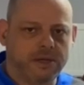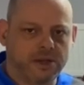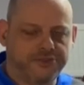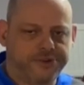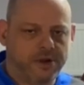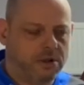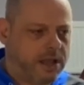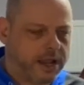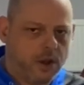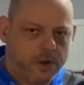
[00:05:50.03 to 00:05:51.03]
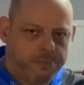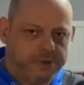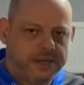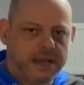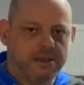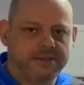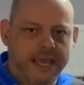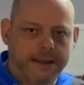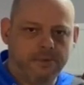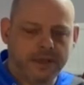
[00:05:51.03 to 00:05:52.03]
control, like going up and down the
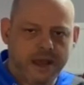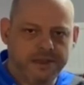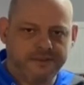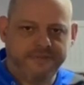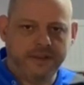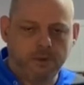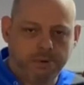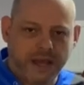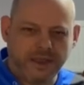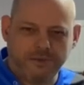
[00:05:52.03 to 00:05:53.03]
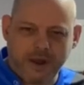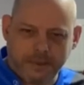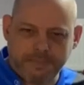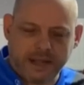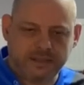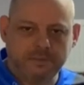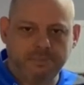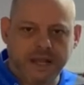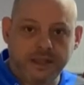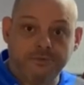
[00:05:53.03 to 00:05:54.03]
table, getting the field, playing the right pattern,
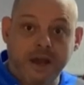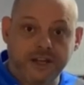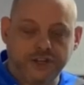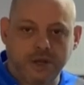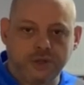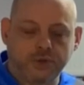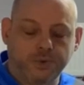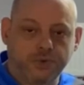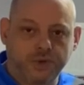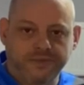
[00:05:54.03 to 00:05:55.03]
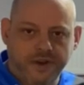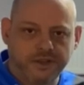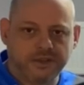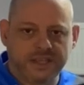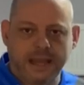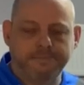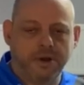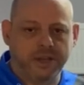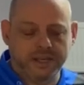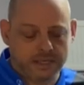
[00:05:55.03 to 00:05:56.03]
playing the right shot to avoid the side
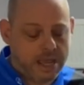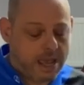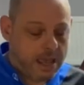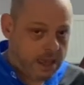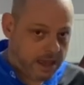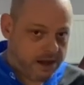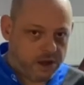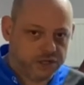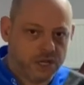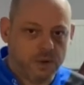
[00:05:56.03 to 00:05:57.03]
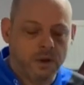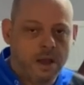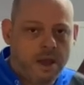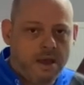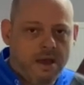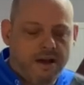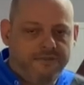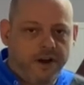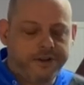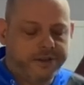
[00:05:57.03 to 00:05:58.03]
pockets and also
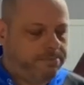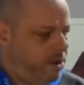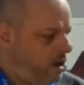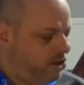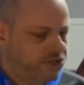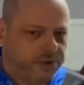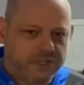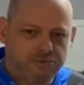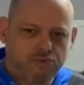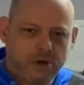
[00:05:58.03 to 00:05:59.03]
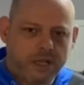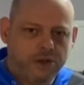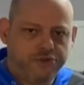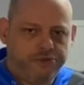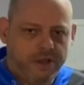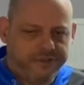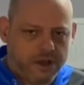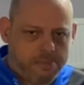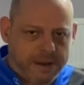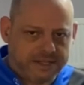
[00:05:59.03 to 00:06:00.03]
avoiding the ball. So it's a really good drill for
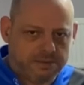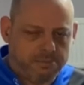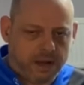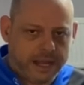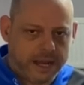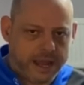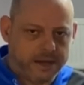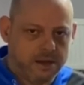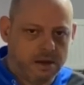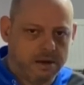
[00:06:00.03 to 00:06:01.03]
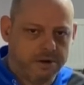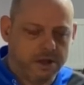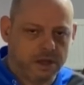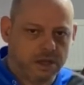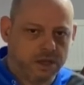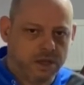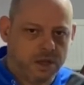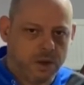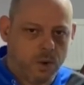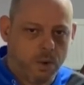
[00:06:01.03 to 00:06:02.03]
your pattern play and your
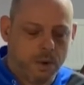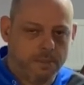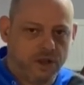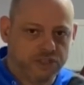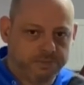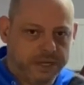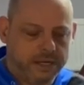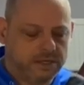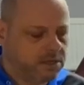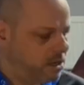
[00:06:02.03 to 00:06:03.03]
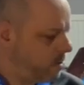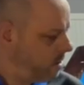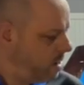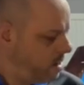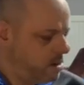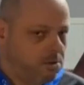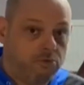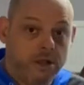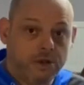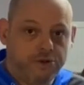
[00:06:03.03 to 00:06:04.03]
cue ball speed. So
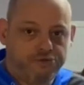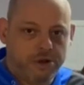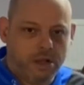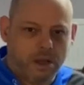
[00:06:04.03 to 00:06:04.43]
really good drill,